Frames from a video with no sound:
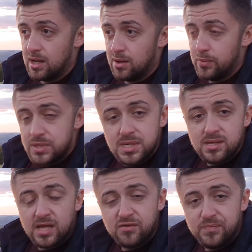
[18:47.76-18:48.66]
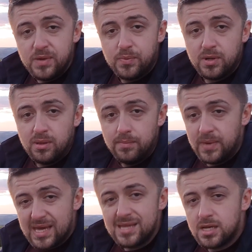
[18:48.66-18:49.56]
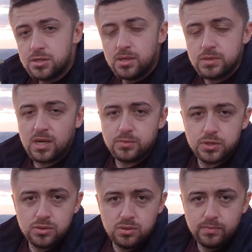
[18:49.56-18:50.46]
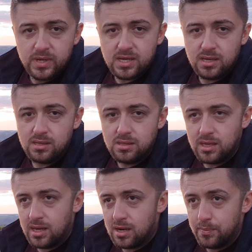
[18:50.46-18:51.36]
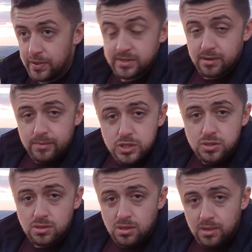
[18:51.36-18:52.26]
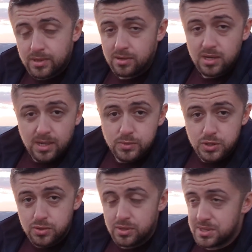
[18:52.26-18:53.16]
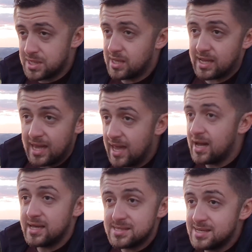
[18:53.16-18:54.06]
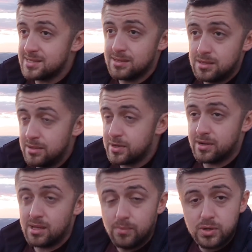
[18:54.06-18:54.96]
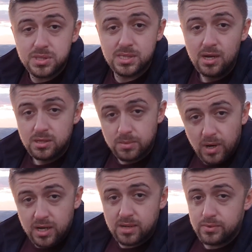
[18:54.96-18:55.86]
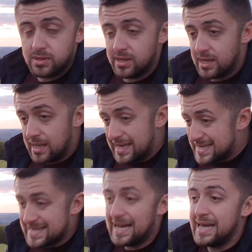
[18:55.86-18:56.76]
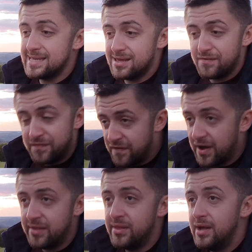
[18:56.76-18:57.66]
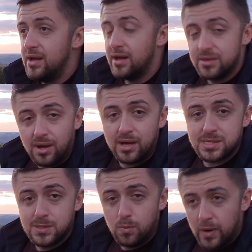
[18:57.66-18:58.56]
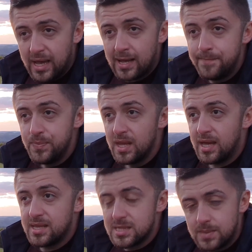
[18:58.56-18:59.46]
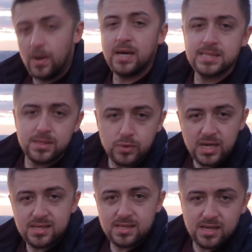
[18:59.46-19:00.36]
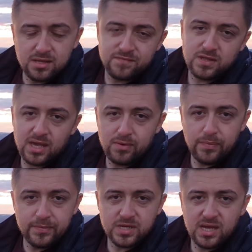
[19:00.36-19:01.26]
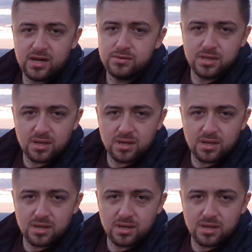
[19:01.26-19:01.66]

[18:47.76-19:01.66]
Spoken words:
we see a lot of people making their dreams come true, making their pilgrimage to the Nürburgring come true, and say like, hey, I did the Nürburgring in the most remarkable, exciting, fun and awesome way. And the smiles that we get at the end of the day when people get out the